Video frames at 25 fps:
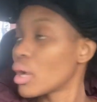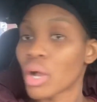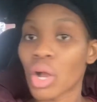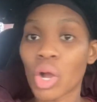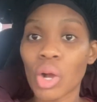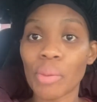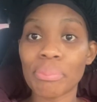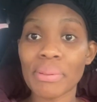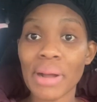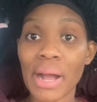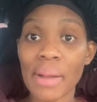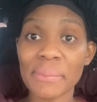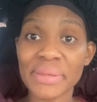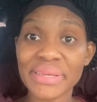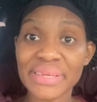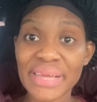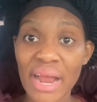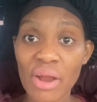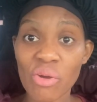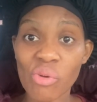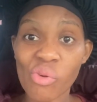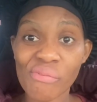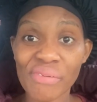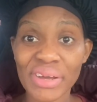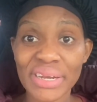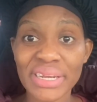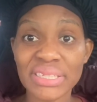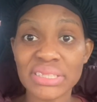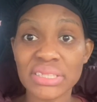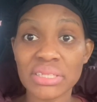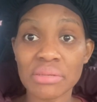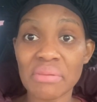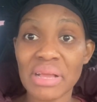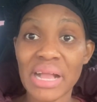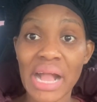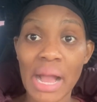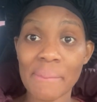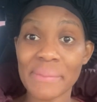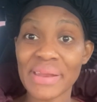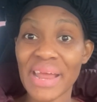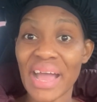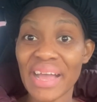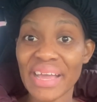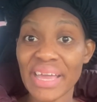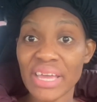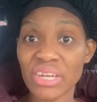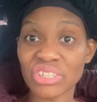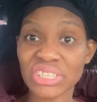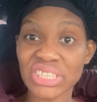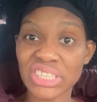park my car over there so because
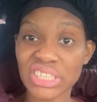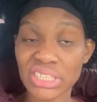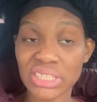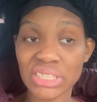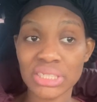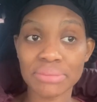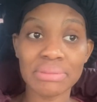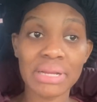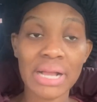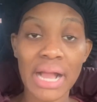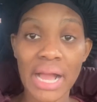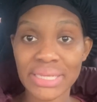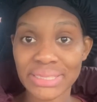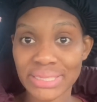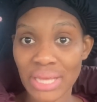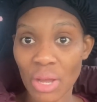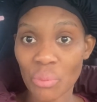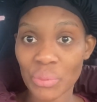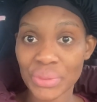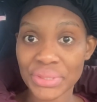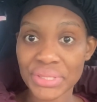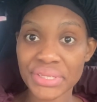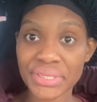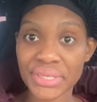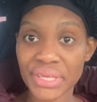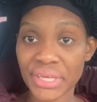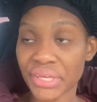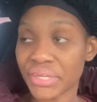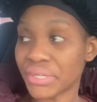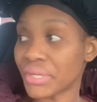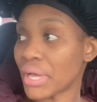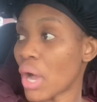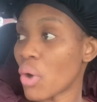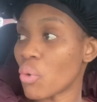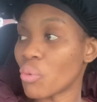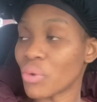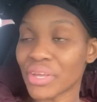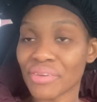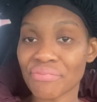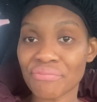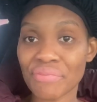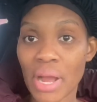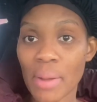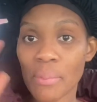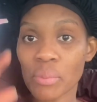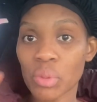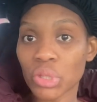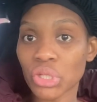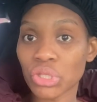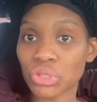I get a ticket because a weekend. I only
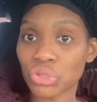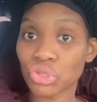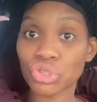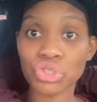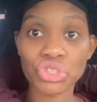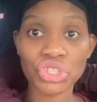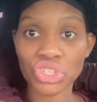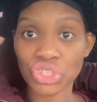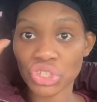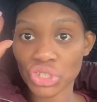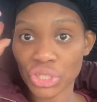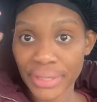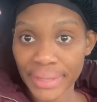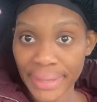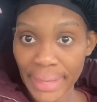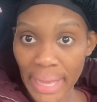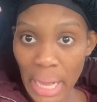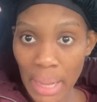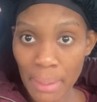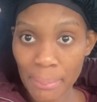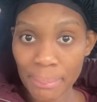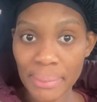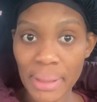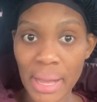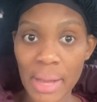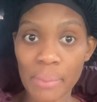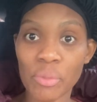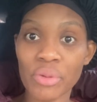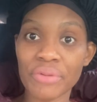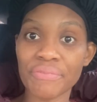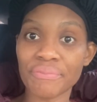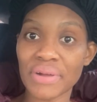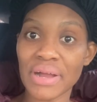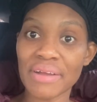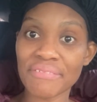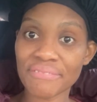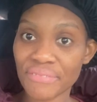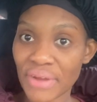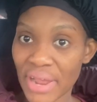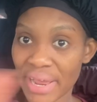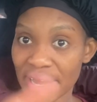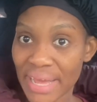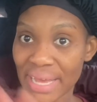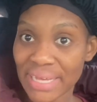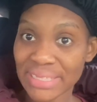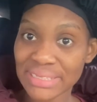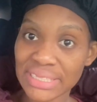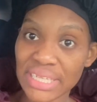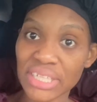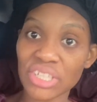from Monday to Thursday you can park, but for
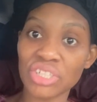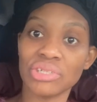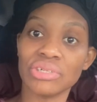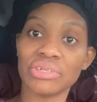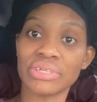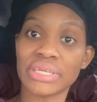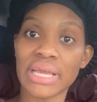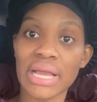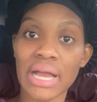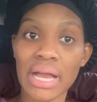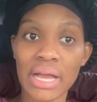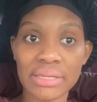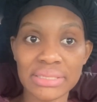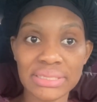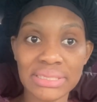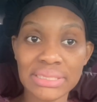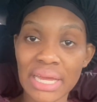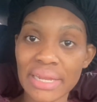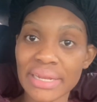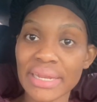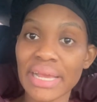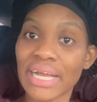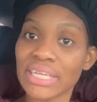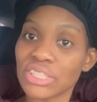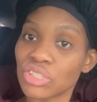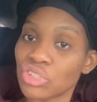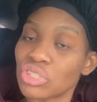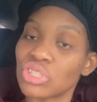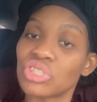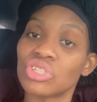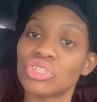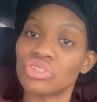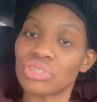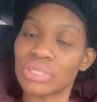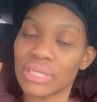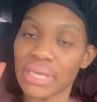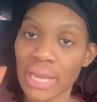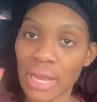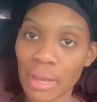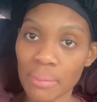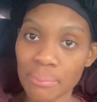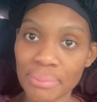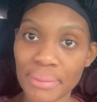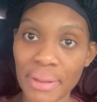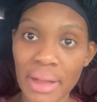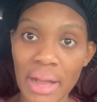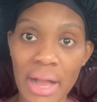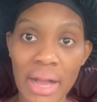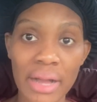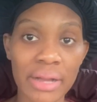Friday and Saturday Saturday and Sunday you can
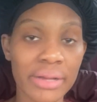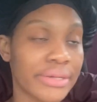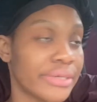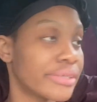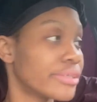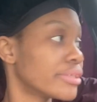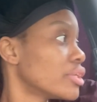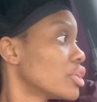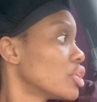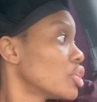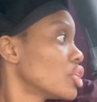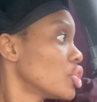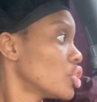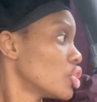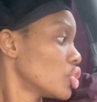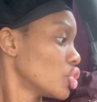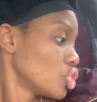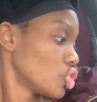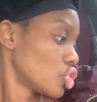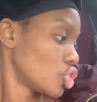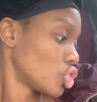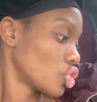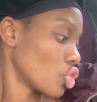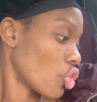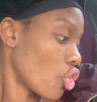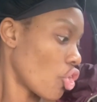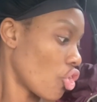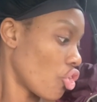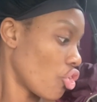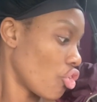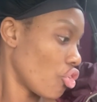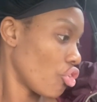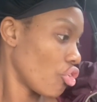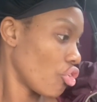park. So